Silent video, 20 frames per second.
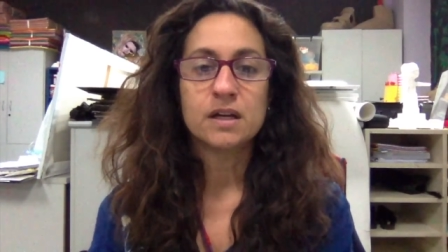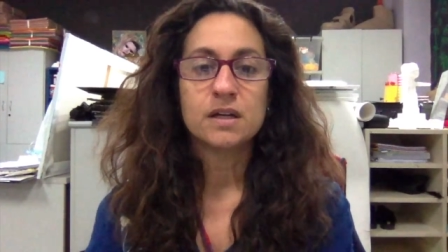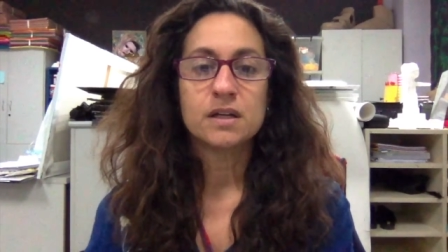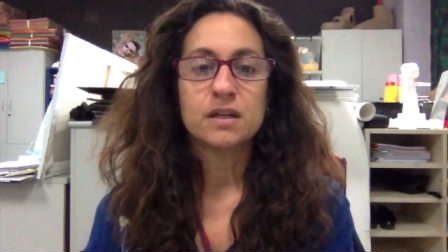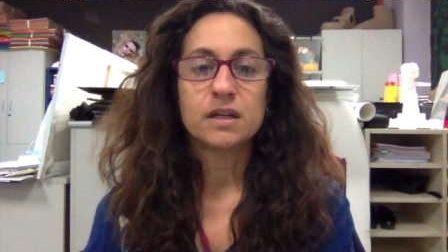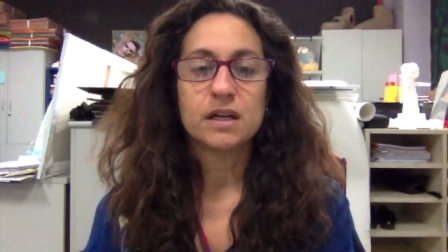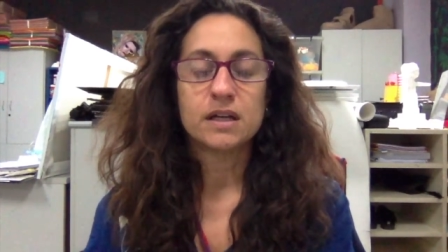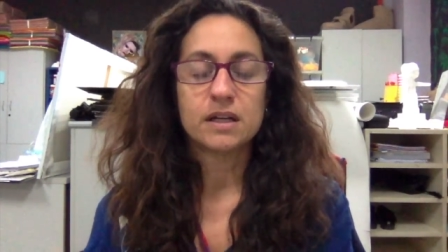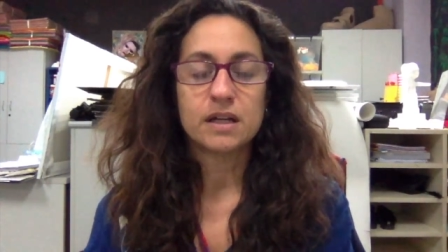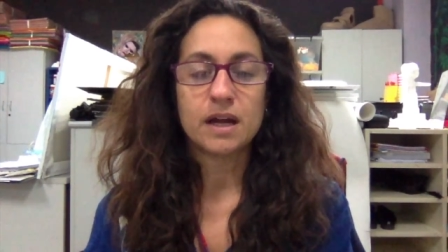
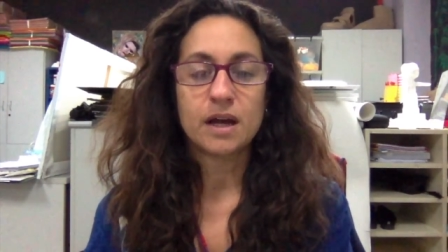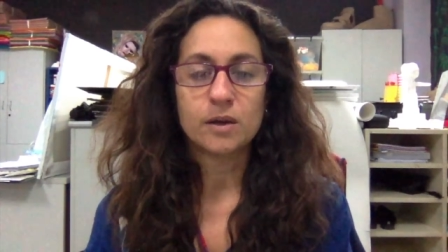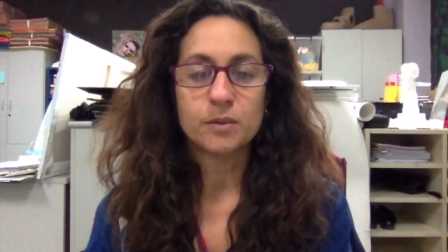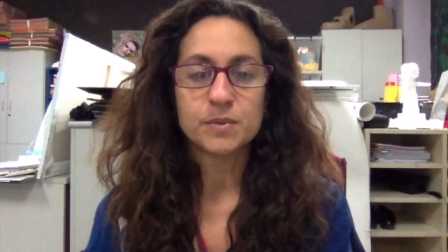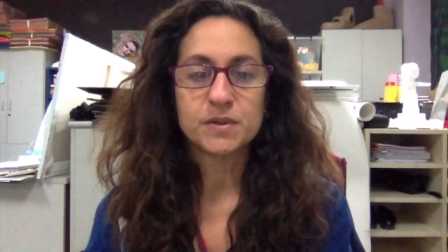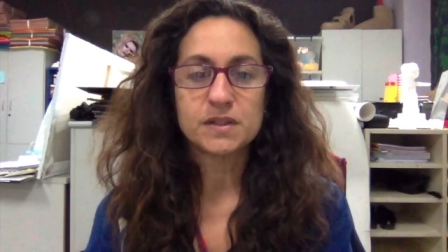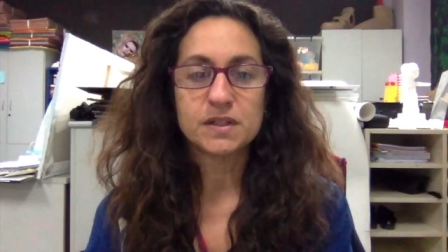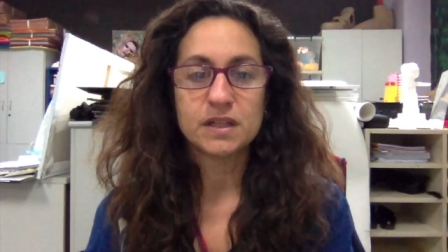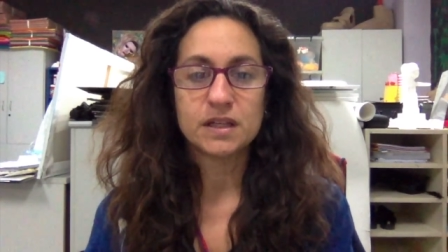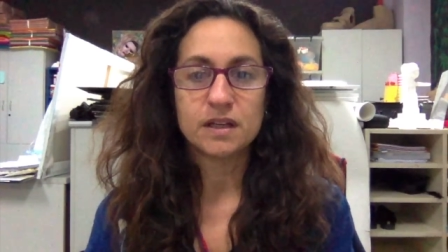It helps
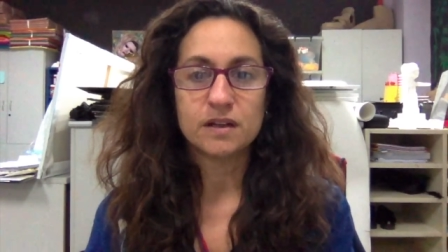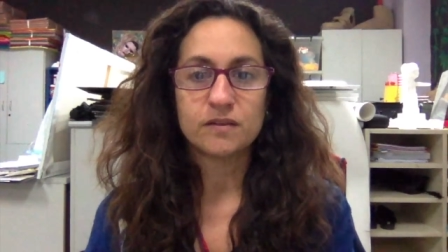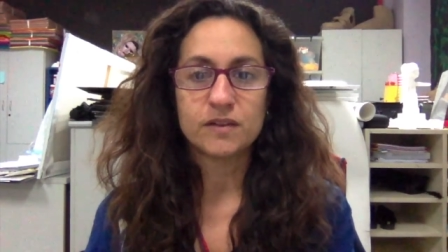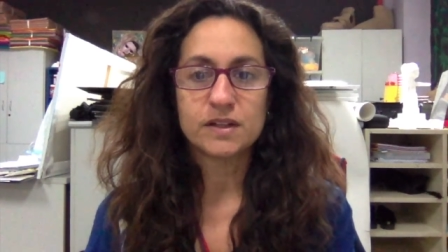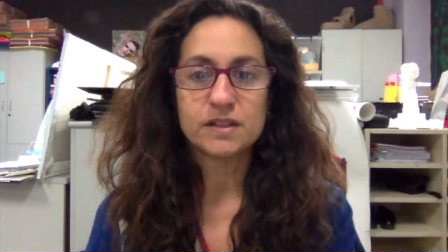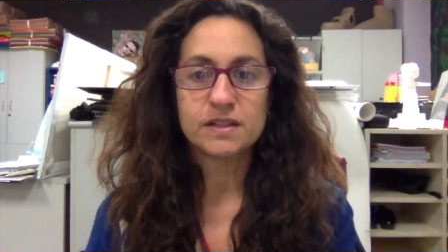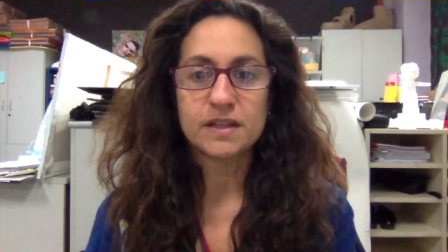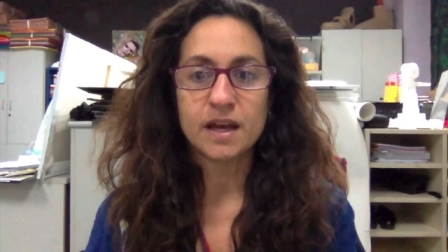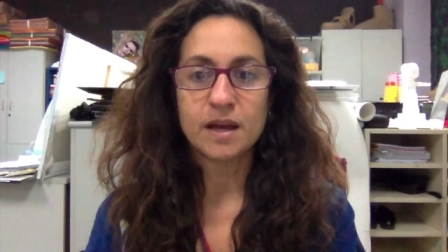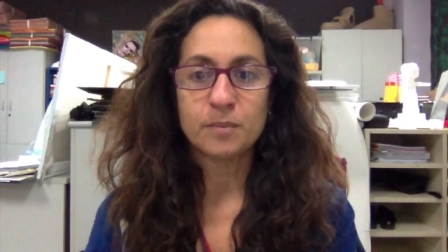to give
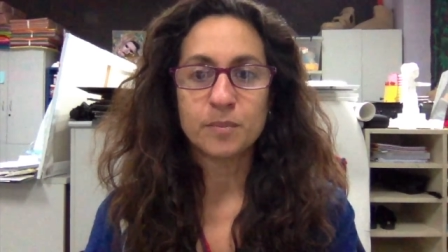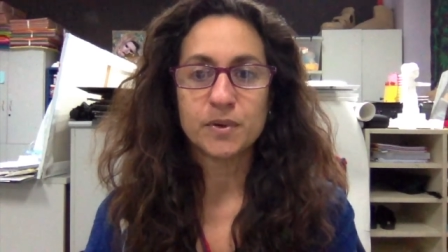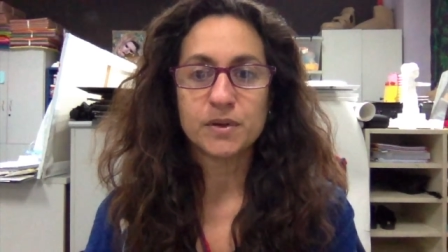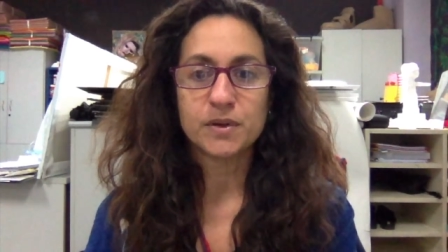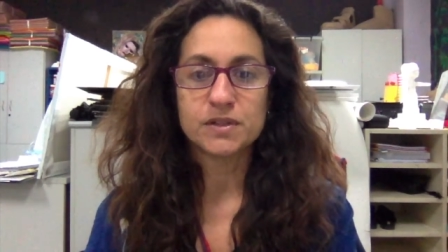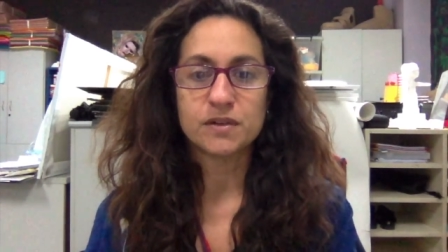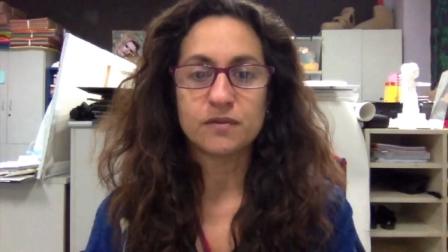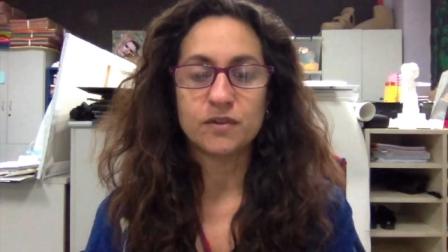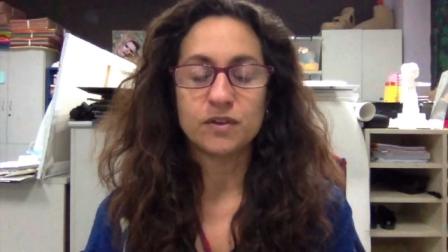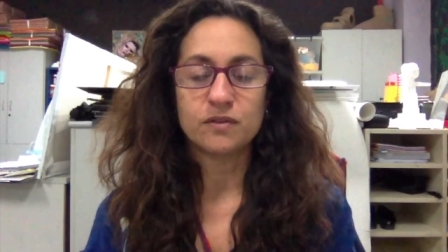examples.
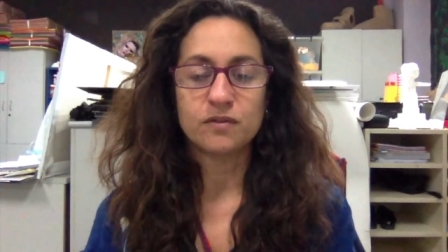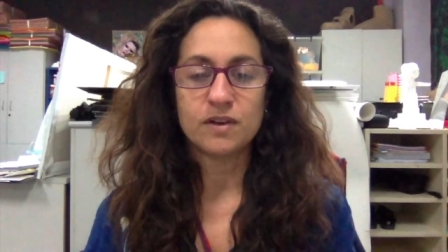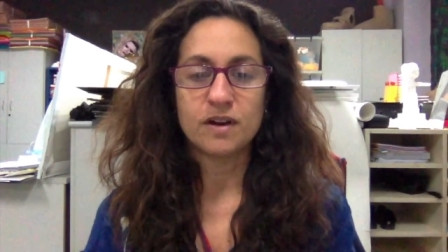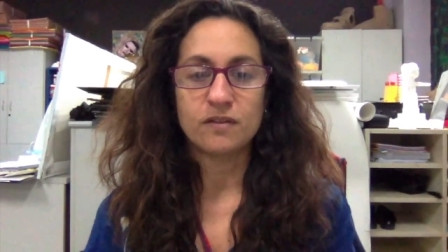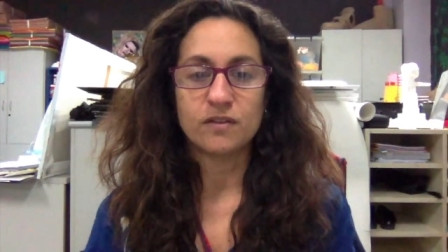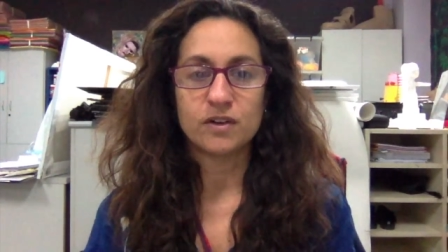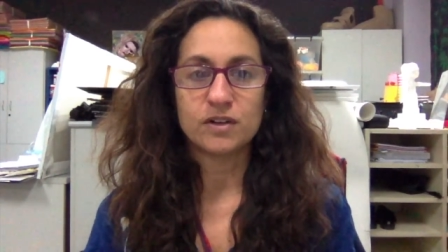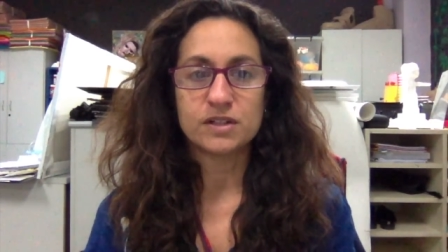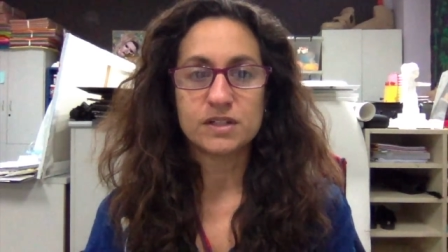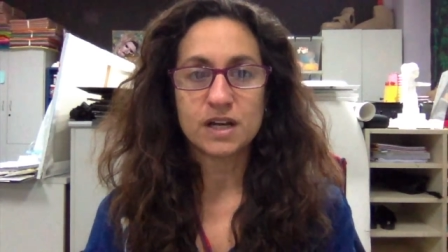If you've
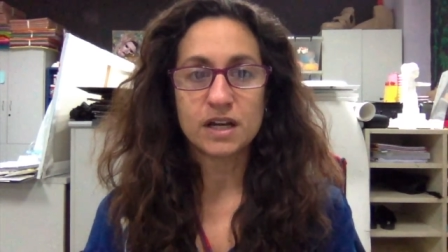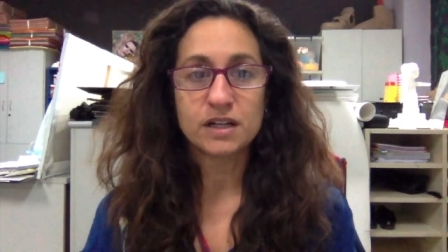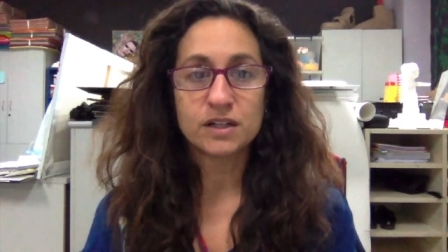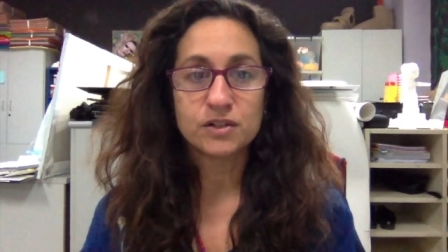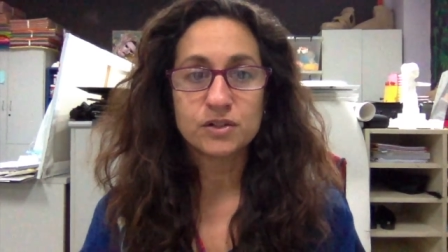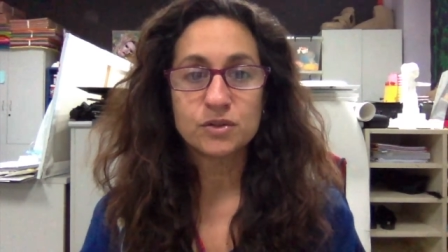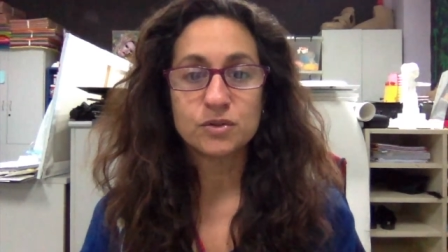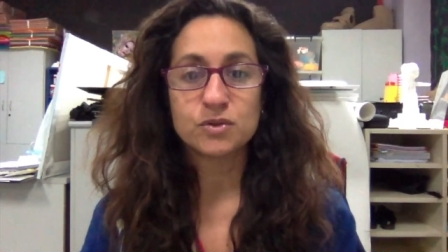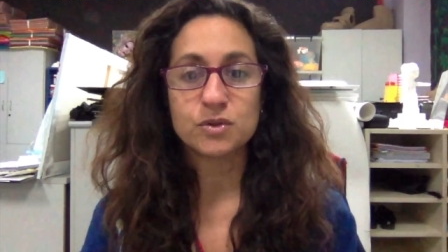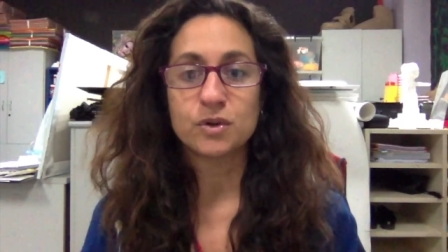never done a
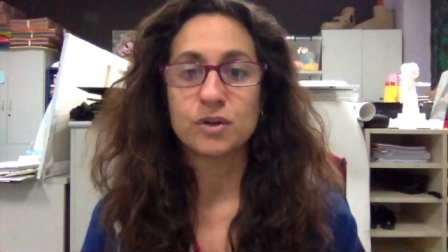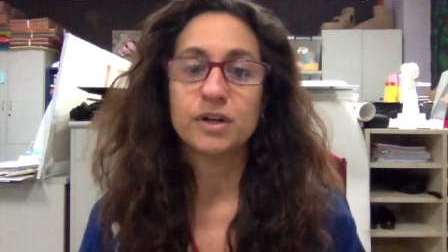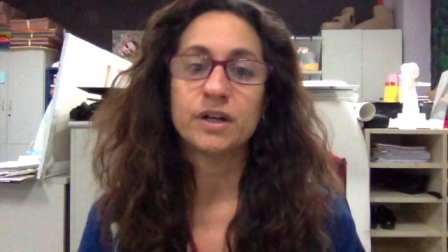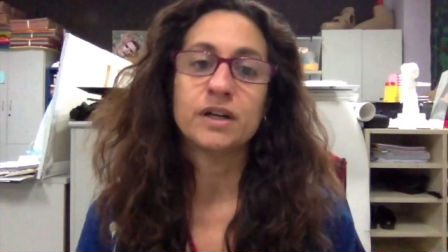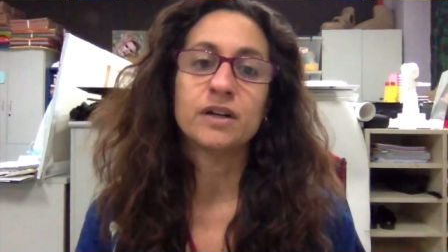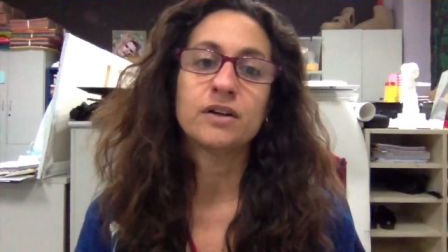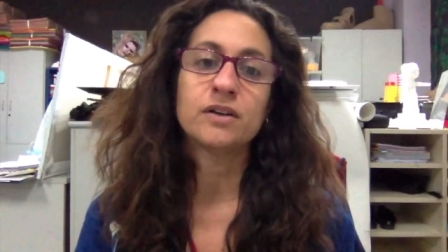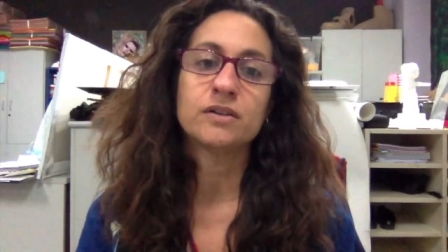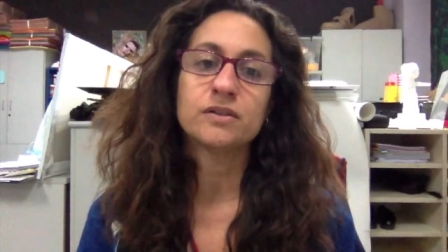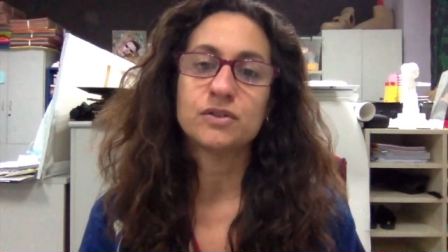
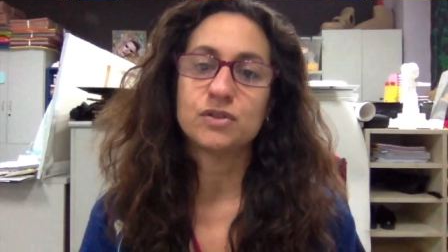tutorial,